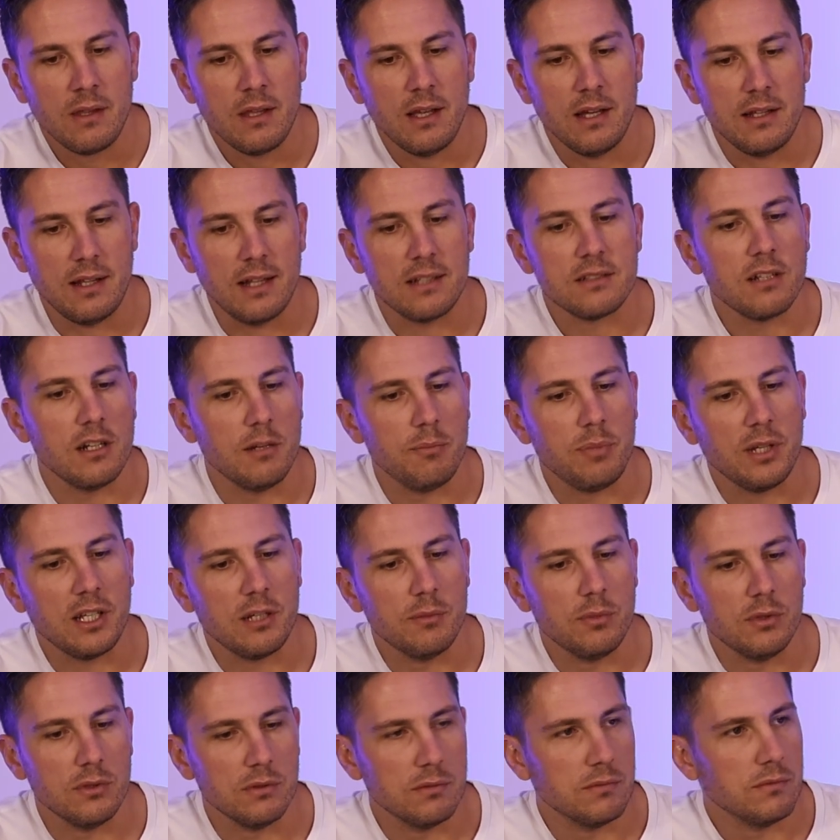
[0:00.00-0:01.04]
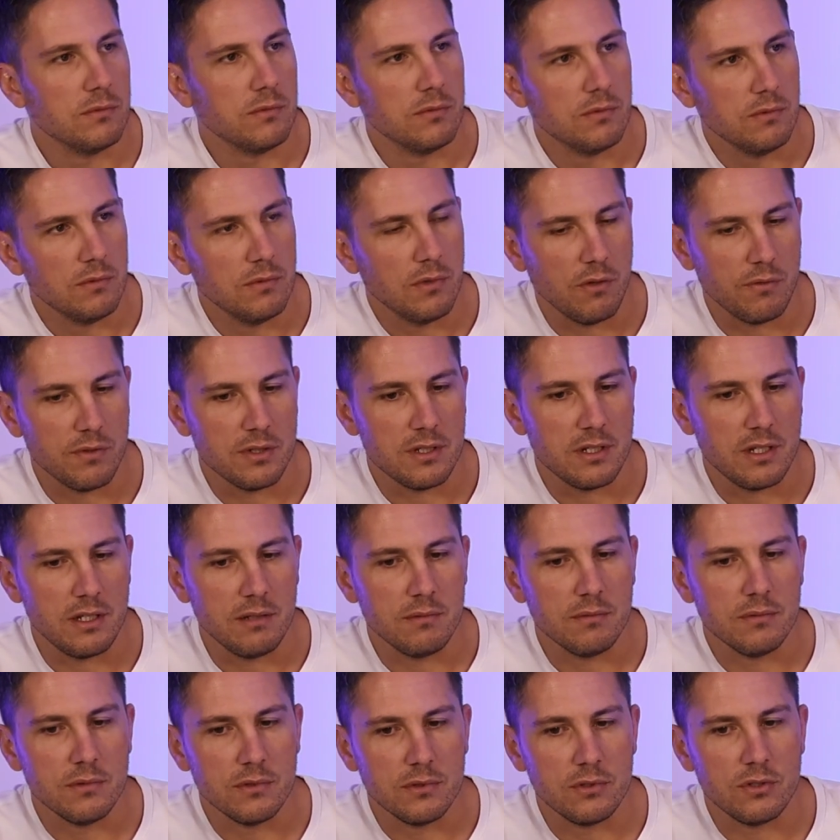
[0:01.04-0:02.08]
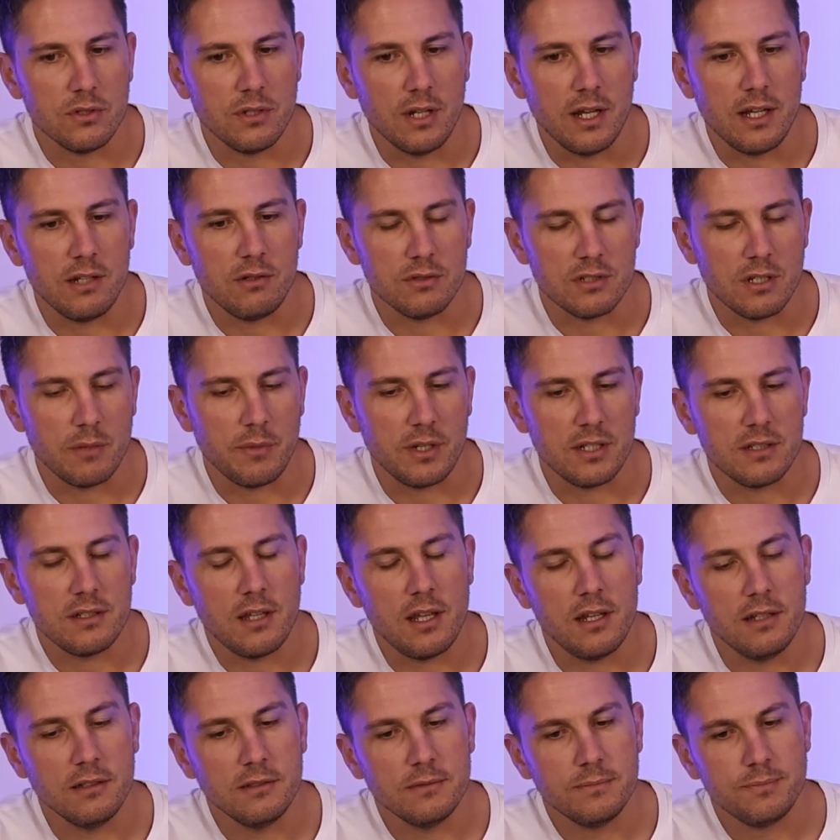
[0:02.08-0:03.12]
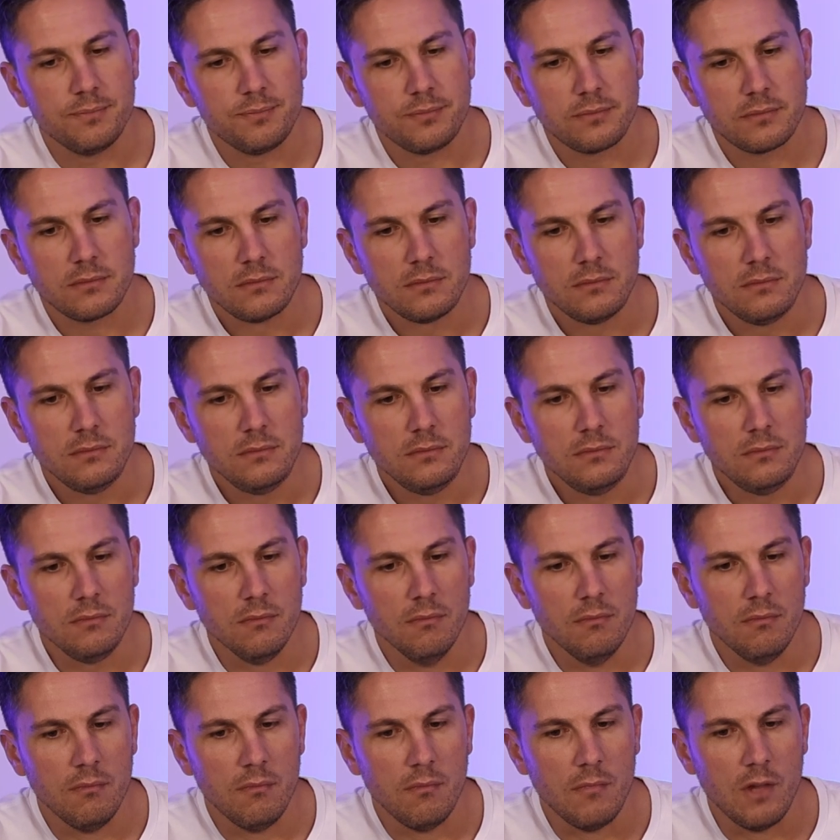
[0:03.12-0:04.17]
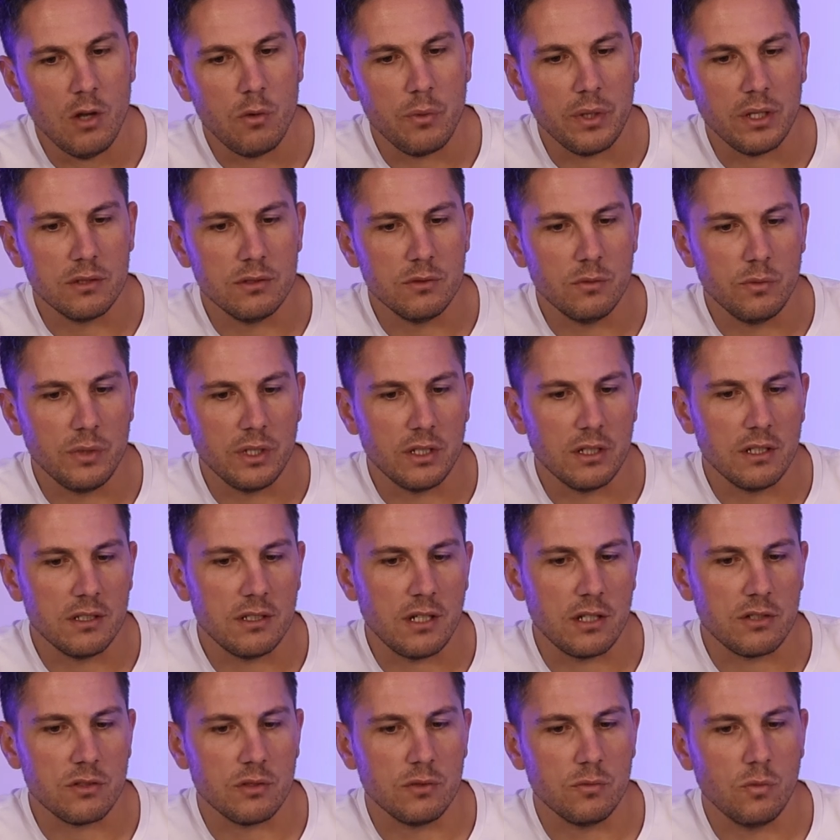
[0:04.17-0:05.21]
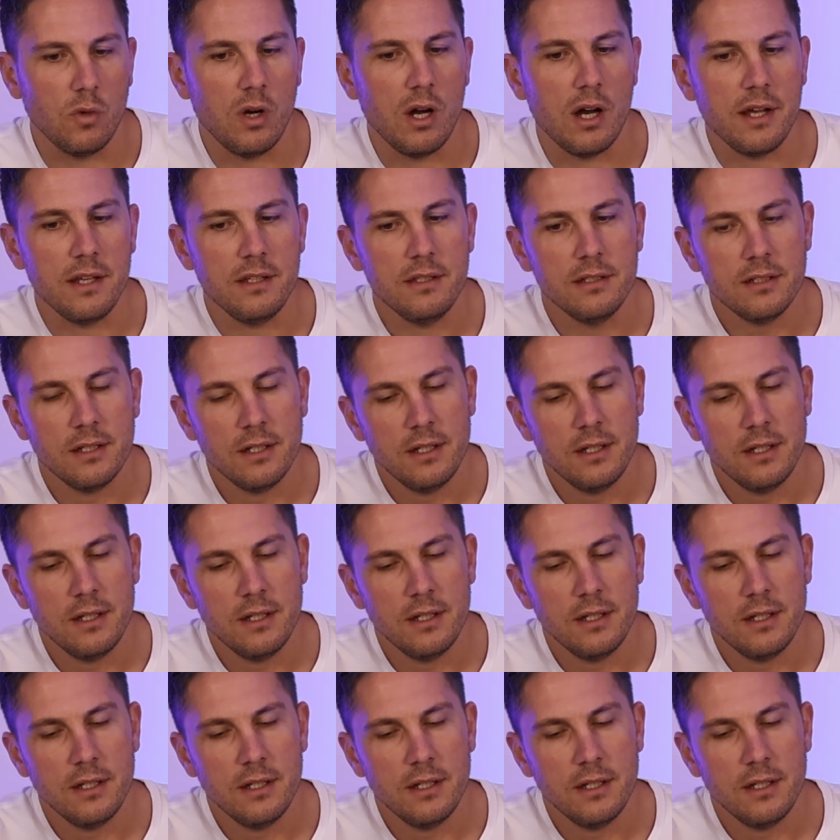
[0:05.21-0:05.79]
And that's still applicable, obviously, today to some extent. And we're going to touch on why.